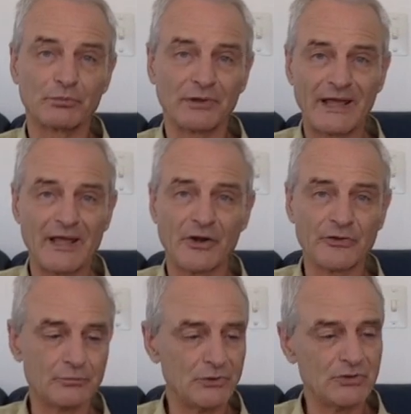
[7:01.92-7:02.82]
play
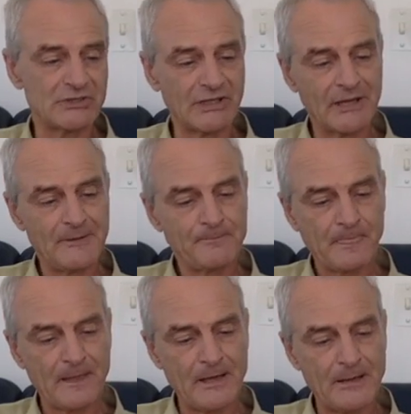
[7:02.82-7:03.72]
other music,
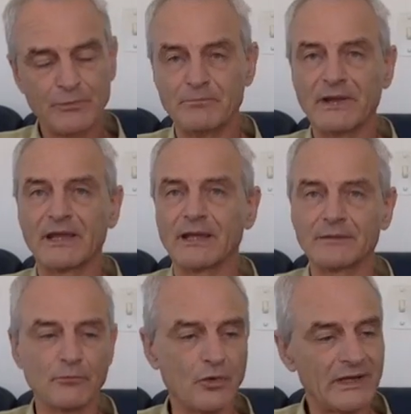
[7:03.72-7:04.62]
but making
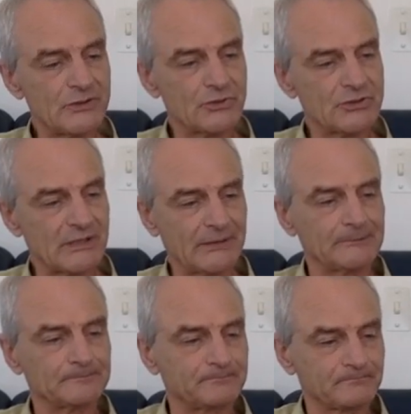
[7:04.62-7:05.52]
it more interesting.
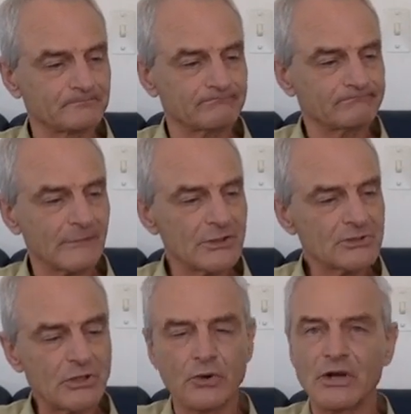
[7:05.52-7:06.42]

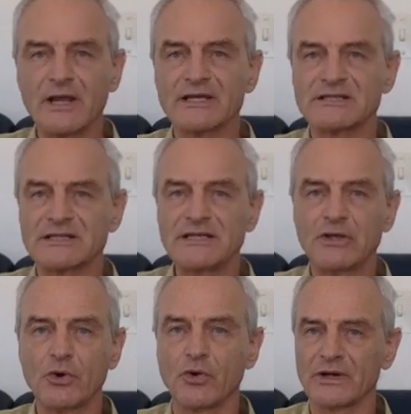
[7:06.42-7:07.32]
So a C
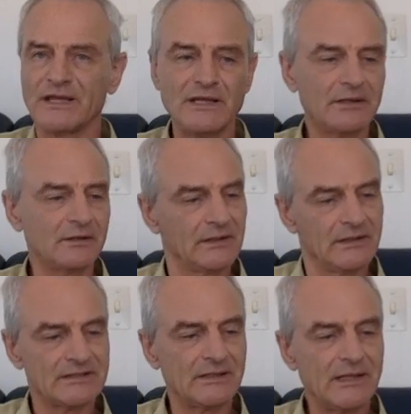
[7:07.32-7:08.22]
chord here
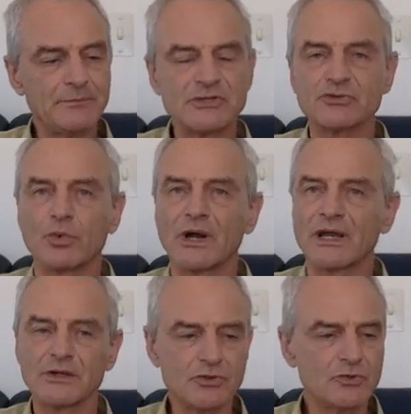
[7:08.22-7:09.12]
is a limit to what I
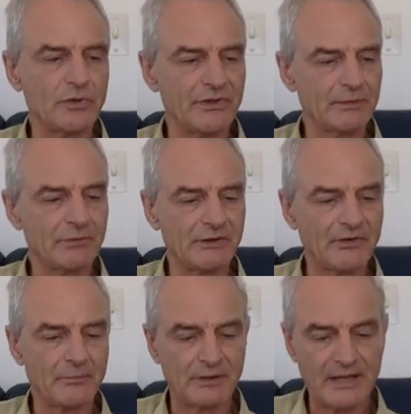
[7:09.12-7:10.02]
can do with it, but if
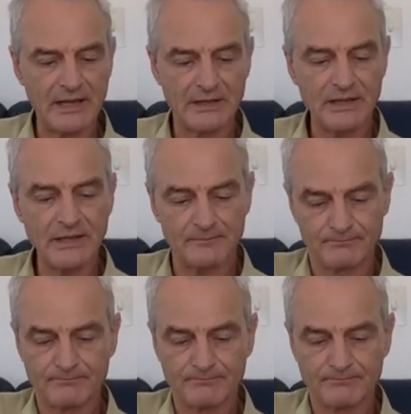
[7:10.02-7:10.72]
I play it here,